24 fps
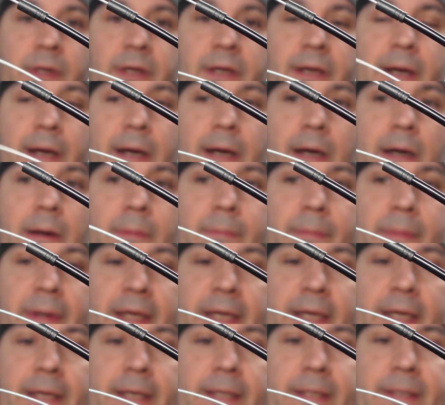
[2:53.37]

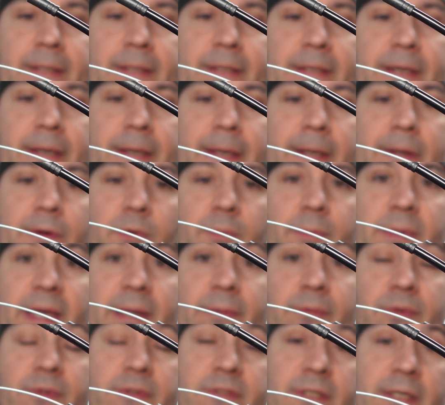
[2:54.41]
And it will be
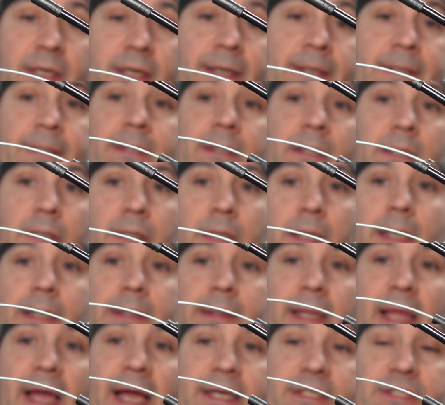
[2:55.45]
able to
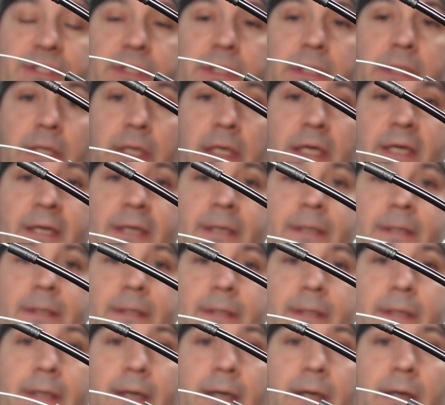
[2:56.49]
unlatch it
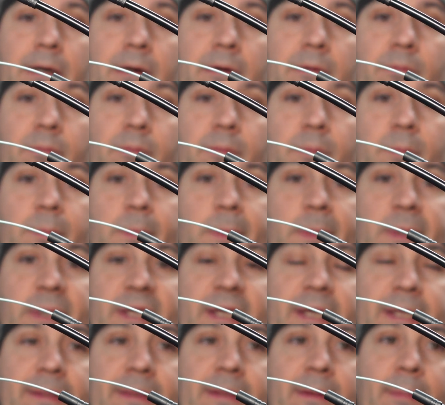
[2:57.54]

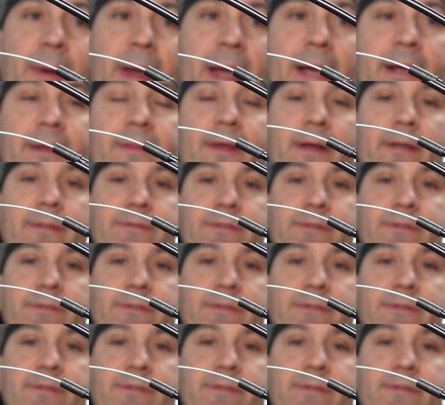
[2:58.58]
in the back there.